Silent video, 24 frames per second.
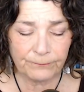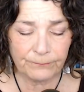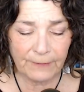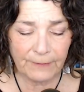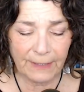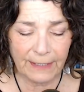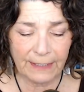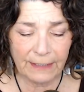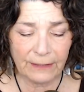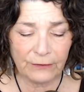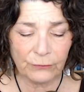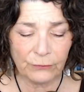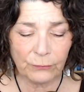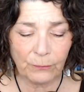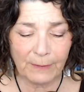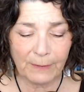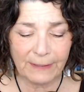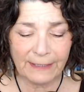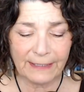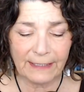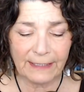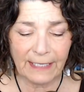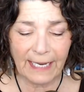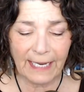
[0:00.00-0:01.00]
in a
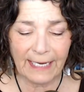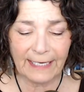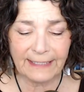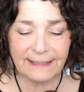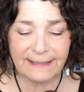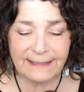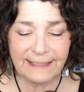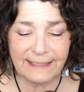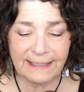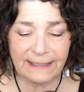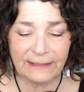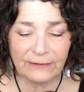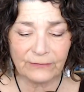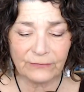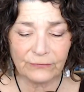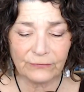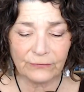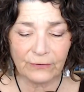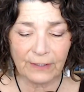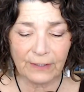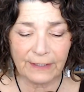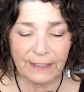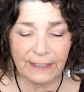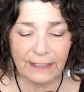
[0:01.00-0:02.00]
2018
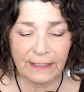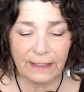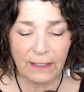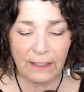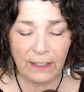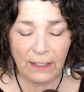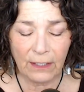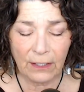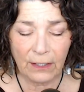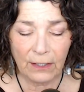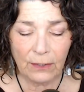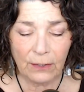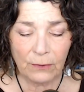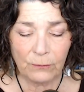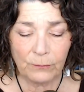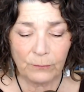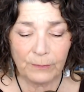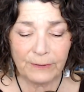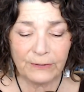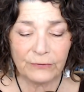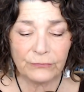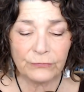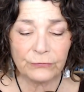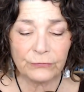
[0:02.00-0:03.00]
study,
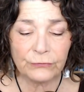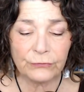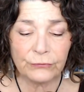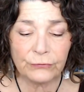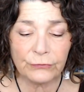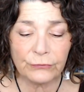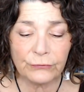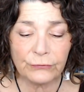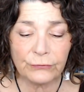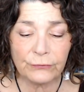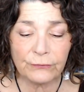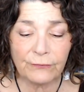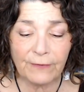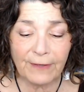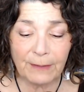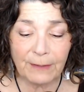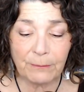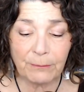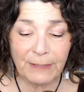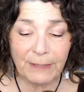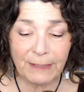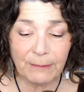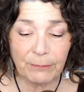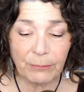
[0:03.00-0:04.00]
researchers
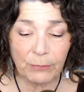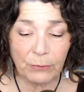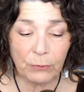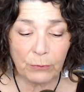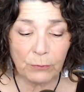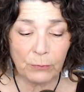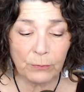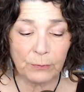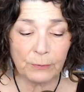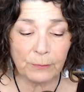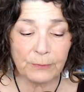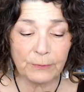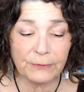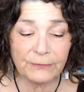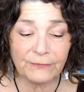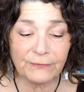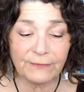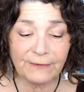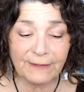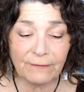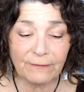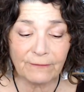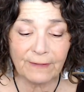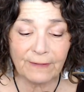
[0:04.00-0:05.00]
surveyed people who were
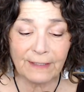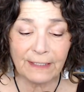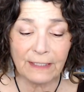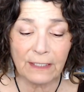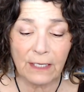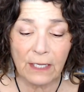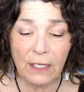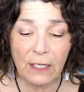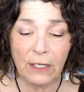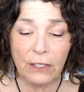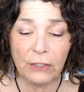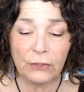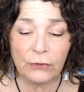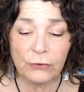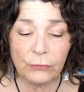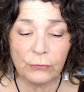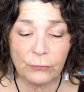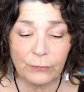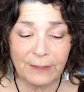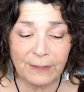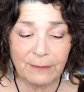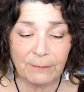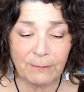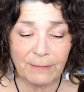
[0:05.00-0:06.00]
receiving
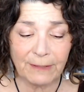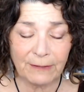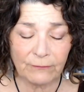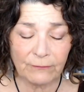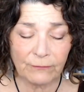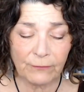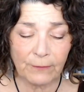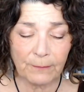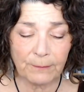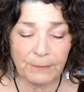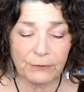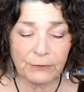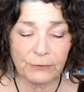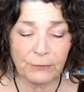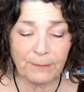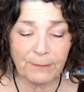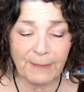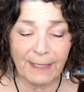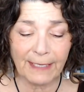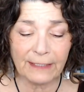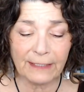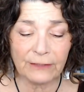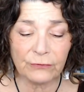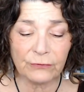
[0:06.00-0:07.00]
treatment from a
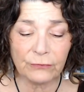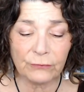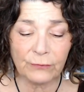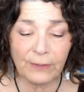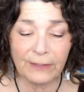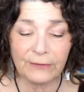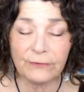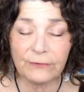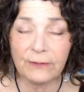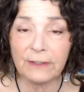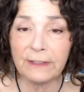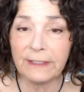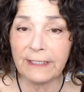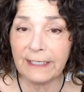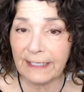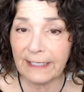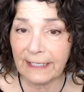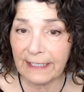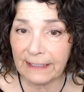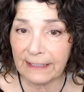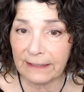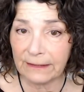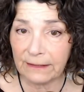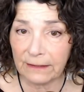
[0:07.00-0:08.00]
traumatic stress
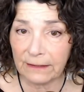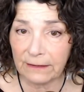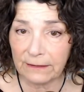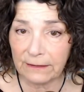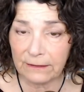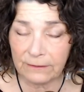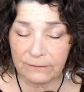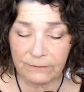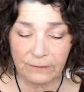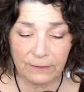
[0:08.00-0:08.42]
clinic in the